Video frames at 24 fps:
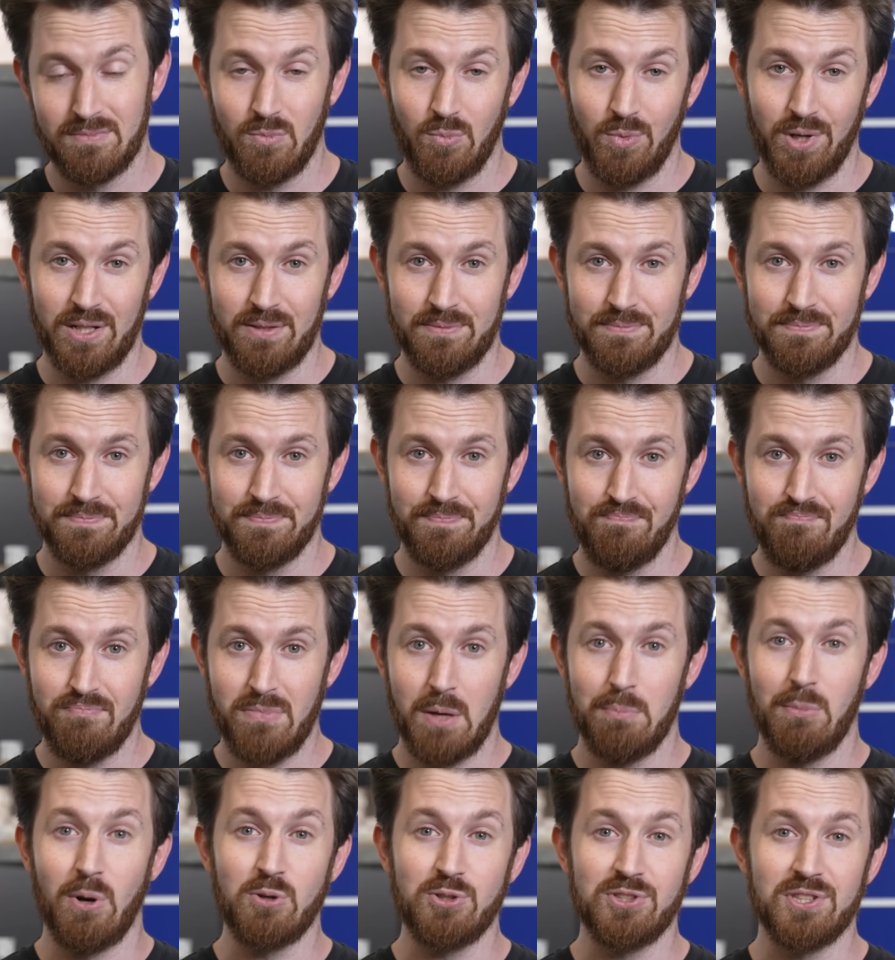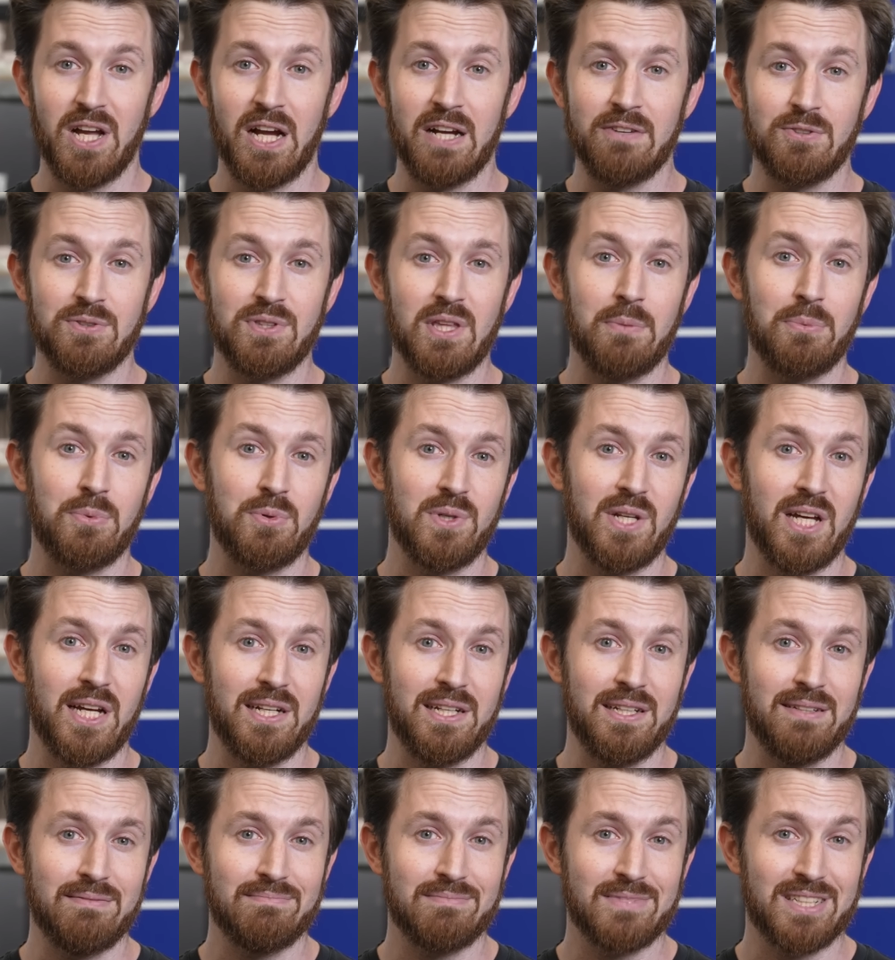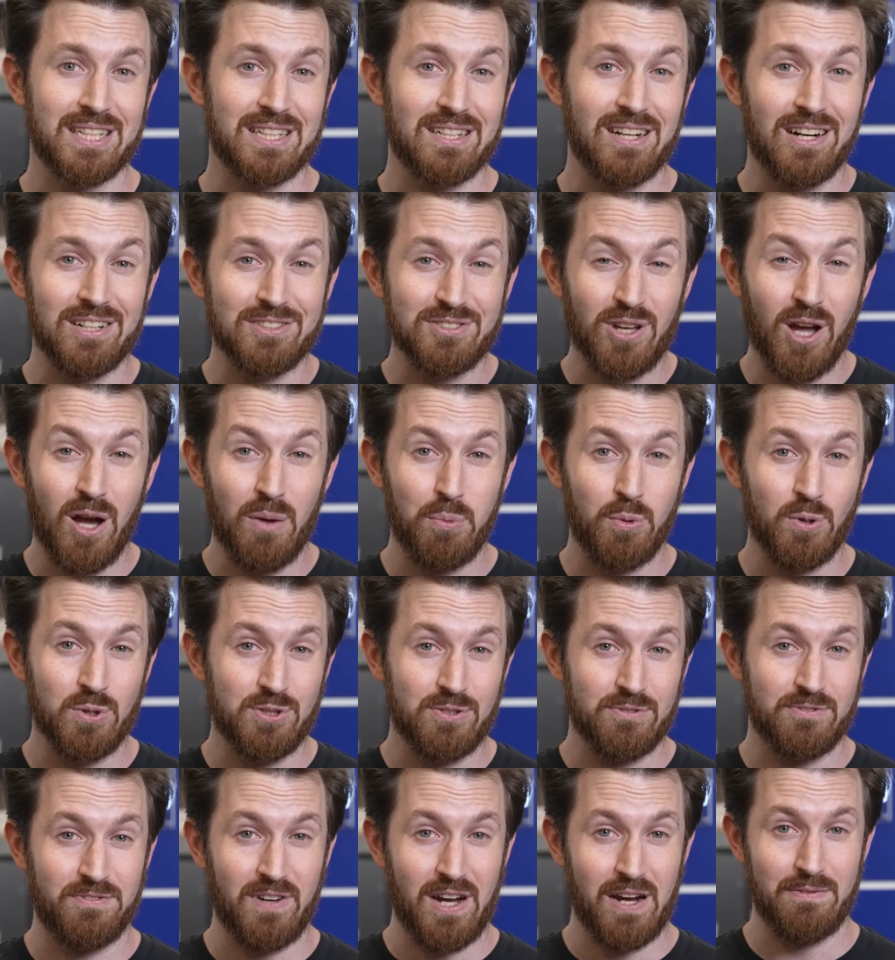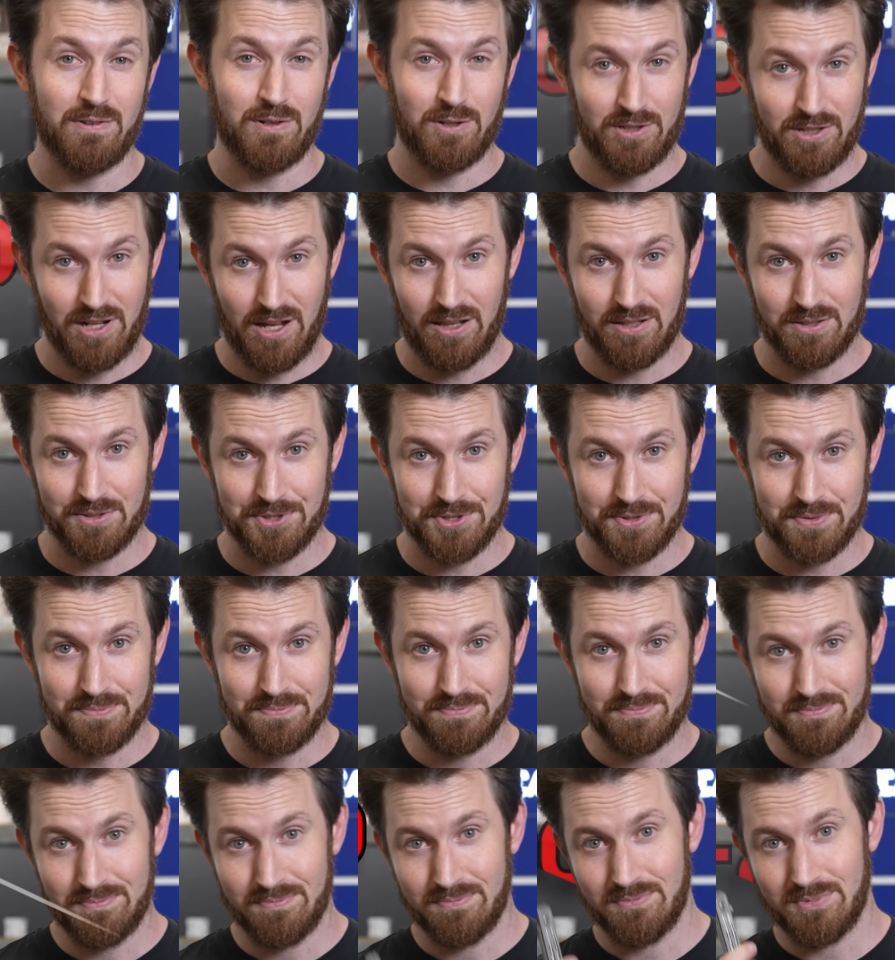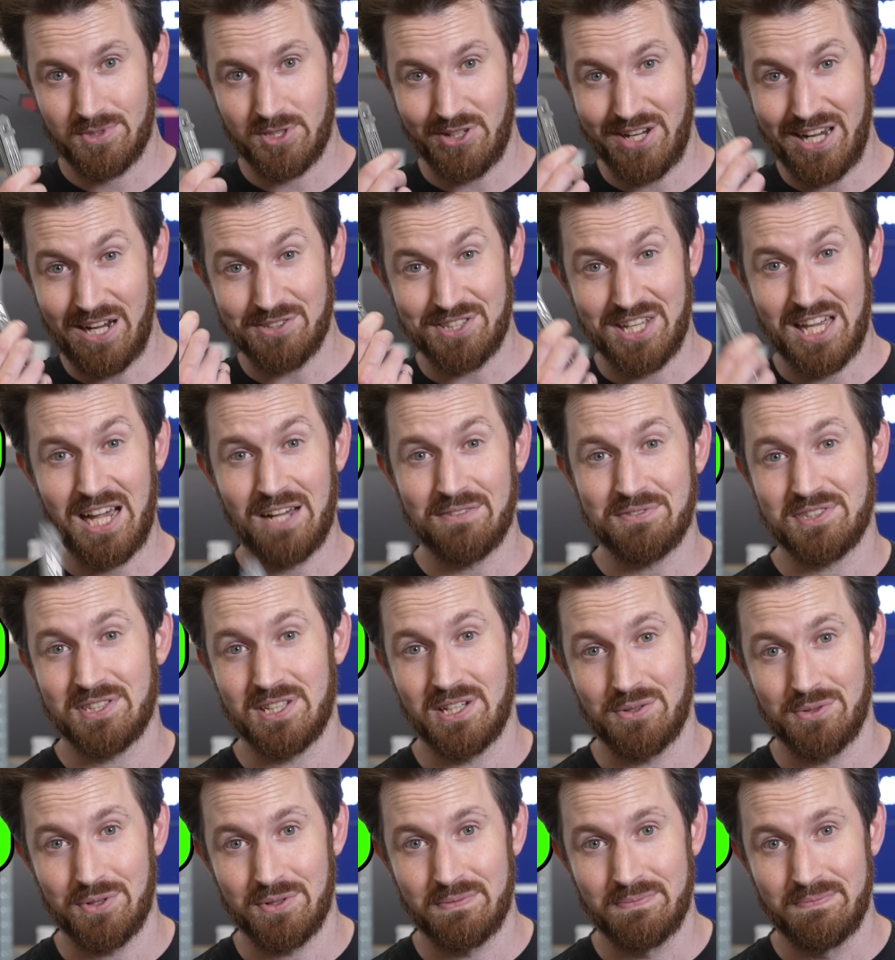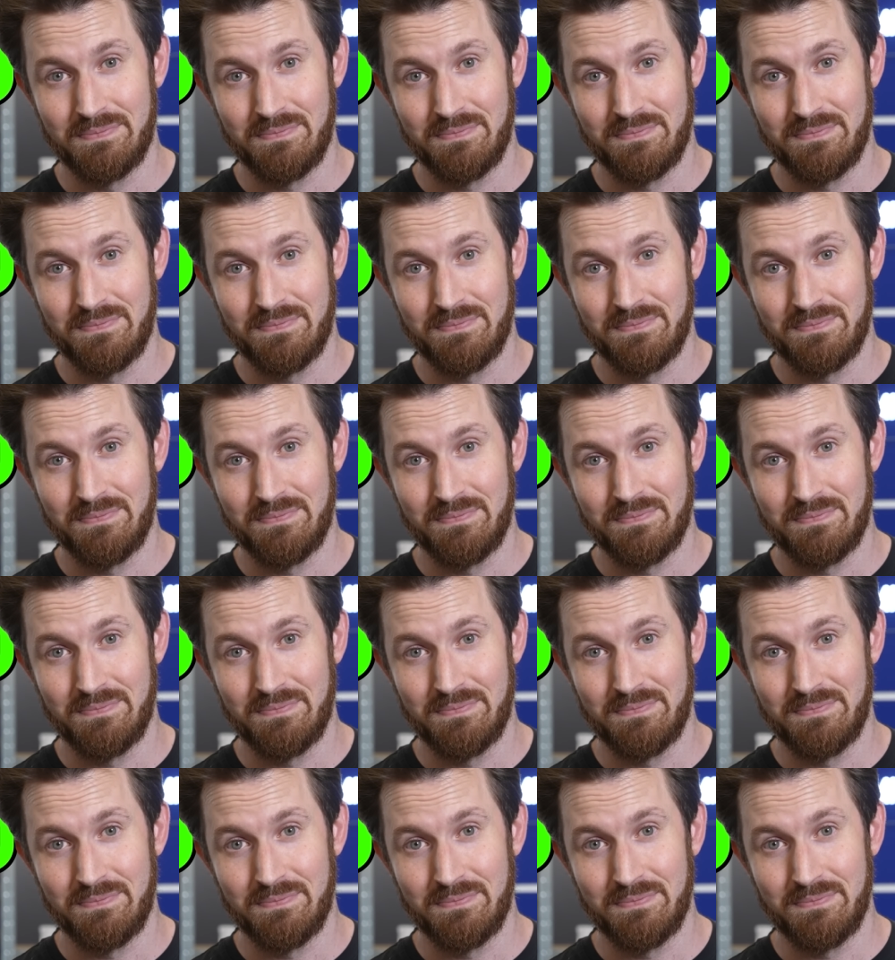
Well, most knives with M390 can cost upwards of $500. So how's half sound?